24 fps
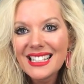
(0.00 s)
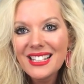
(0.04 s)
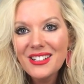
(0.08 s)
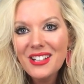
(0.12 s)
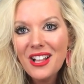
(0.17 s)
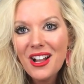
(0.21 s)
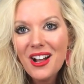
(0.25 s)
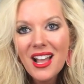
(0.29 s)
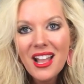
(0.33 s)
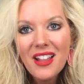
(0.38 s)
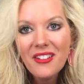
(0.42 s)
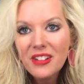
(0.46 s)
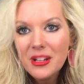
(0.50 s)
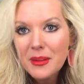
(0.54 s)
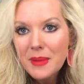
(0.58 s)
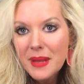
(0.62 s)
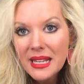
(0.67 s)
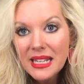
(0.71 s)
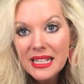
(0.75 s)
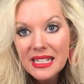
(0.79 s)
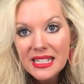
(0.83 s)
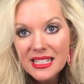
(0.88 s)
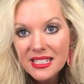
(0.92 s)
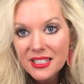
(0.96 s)
So y'all,
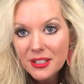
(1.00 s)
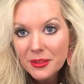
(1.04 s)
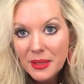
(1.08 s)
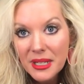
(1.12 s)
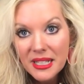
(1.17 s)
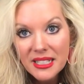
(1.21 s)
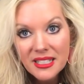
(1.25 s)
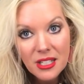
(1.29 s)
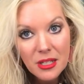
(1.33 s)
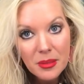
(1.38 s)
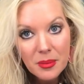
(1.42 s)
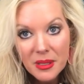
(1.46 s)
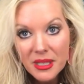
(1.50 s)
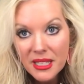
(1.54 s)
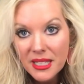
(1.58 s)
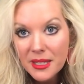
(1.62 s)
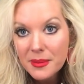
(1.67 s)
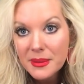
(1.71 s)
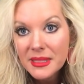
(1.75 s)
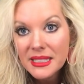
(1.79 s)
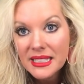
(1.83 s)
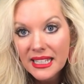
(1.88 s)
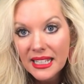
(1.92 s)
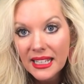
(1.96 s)
everybody needs to wear a tube of
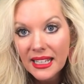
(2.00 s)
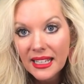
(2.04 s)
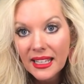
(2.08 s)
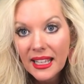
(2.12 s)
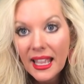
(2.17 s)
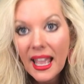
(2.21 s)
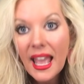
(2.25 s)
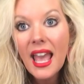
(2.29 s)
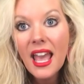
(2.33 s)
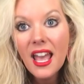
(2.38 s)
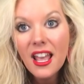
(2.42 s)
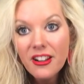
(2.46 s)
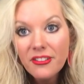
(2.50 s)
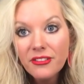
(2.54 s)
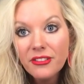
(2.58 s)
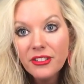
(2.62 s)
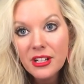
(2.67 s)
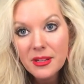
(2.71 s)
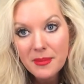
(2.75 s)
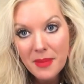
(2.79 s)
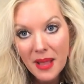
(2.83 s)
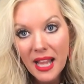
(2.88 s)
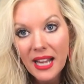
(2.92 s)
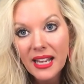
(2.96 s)
lipstick.
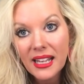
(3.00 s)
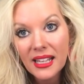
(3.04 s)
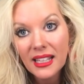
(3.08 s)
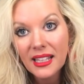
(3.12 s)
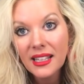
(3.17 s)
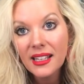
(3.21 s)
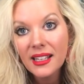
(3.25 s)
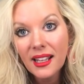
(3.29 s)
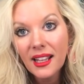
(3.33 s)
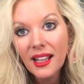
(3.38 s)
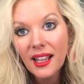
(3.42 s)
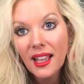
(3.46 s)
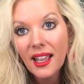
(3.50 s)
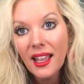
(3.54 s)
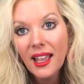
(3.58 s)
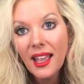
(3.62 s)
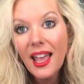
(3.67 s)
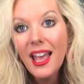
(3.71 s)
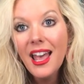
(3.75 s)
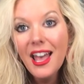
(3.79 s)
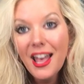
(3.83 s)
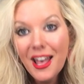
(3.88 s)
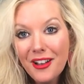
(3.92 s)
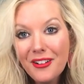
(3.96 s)
Everybody.
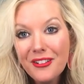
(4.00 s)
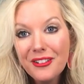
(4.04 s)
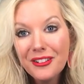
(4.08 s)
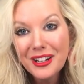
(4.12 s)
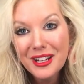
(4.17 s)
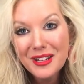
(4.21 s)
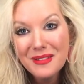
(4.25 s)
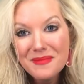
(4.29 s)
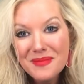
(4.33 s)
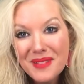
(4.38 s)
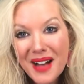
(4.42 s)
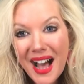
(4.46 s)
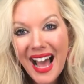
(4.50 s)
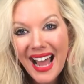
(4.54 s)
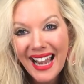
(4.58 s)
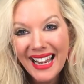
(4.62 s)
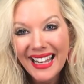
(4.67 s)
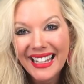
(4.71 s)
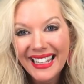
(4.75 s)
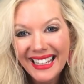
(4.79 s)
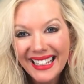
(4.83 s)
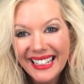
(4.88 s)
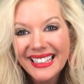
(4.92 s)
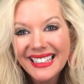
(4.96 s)

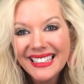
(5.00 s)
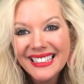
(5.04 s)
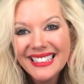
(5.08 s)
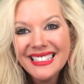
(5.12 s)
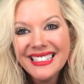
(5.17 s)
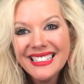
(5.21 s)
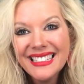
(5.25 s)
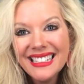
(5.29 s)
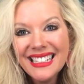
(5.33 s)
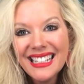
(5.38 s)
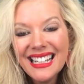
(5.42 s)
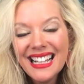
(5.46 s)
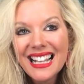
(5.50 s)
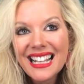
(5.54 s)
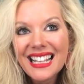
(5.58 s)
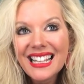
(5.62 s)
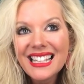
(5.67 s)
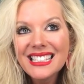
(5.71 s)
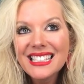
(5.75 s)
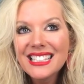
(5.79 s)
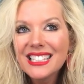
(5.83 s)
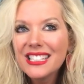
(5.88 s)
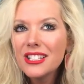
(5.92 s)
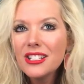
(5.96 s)
Everybody.
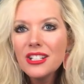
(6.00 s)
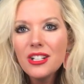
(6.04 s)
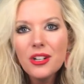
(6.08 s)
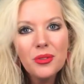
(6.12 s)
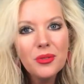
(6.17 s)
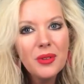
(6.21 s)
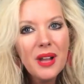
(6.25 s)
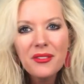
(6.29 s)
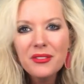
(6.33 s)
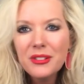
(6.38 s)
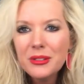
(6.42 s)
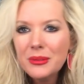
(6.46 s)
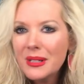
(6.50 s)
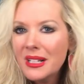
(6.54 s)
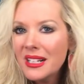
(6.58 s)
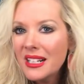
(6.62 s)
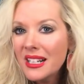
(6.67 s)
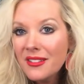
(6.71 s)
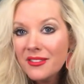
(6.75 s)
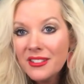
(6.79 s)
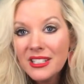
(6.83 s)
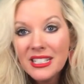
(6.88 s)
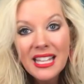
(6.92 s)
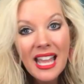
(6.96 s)
Because you don't have to
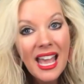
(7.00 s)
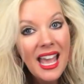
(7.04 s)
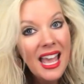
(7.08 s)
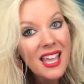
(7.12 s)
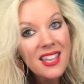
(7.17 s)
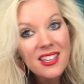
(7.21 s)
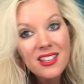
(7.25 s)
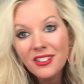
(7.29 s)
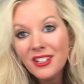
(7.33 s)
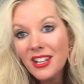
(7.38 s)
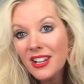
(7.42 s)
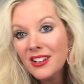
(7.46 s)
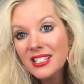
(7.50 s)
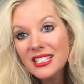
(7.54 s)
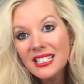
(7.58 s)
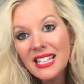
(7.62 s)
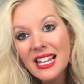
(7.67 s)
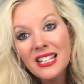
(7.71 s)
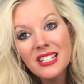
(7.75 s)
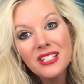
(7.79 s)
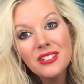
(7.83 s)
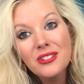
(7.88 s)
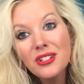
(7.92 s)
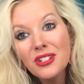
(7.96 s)
wear it every day. Y'all
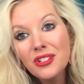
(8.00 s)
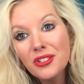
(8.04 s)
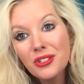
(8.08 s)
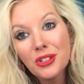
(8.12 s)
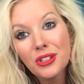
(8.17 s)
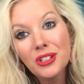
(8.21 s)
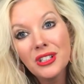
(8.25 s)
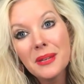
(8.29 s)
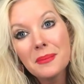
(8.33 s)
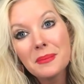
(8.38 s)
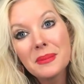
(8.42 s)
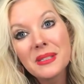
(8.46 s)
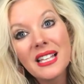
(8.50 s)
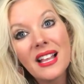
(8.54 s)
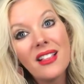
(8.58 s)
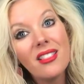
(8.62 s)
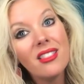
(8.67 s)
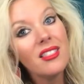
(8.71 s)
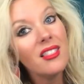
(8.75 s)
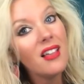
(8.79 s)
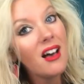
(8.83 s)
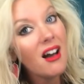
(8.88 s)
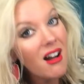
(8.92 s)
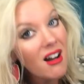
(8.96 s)
notice I do neutral lips
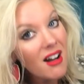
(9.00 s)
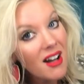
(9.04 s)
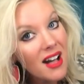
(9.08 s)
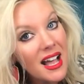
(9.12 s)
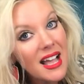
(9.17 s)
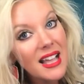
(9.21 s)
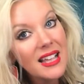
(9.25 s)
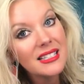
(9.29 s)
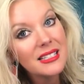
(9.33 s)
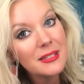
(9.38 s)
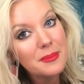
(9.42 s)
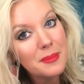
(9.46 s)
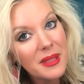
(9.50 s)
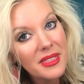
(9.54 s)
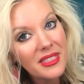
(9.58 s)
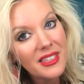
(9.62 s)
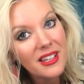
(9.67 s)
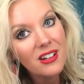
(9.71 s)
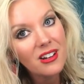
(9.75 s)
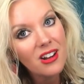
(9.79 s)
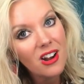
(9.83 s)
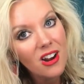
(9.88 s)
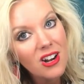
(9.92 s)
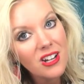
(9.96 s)
a lot,
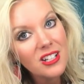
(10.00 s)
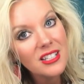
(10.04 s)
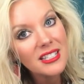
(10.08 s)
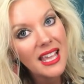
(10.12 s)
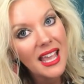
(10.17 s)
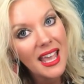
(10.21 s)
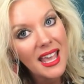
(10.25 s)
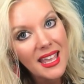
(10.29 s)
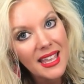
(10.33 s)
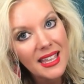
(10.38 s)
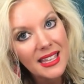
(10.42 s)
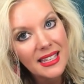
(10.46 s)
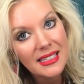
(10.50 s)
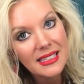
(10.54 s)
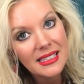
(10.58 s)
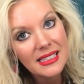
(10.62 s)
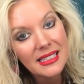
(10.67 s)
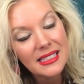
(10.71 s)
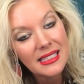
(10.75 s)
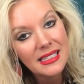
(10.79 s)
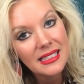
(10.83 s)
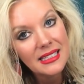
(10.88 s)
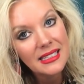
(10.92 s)
but there are days.